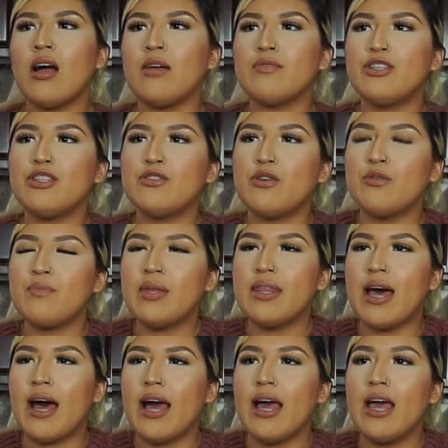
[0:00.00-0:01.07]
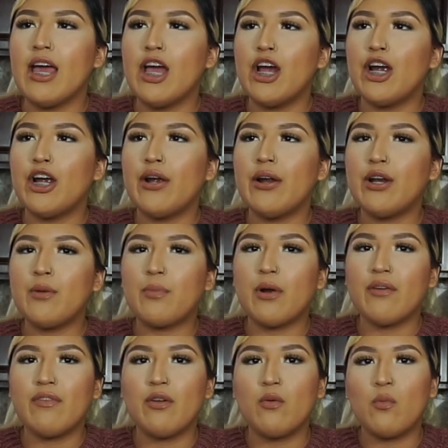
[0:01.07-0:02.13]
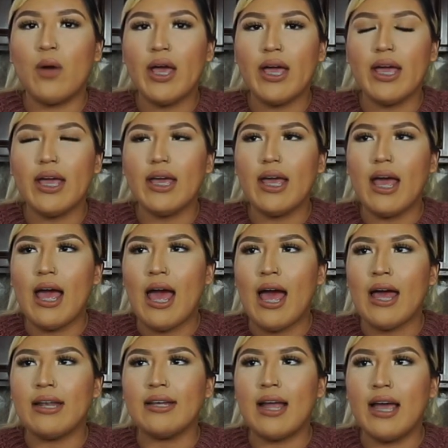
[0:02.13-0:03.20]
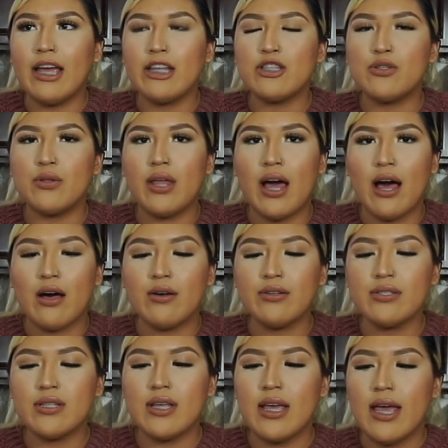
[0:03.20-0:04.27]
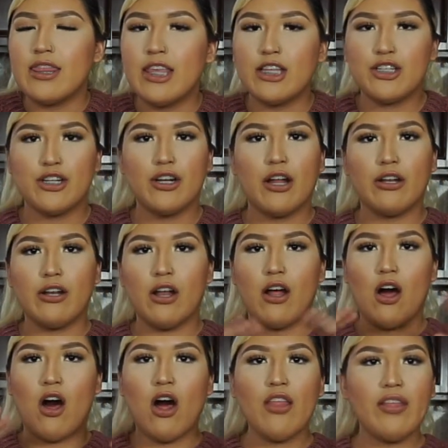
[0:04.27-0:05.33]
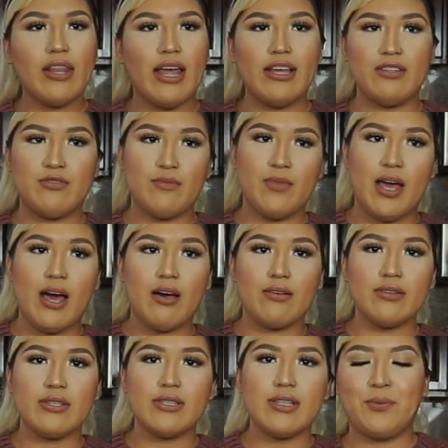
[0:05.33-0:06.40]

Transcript: She told me that her and her boyfriend went at night to the house. They turned on all the lights from the house.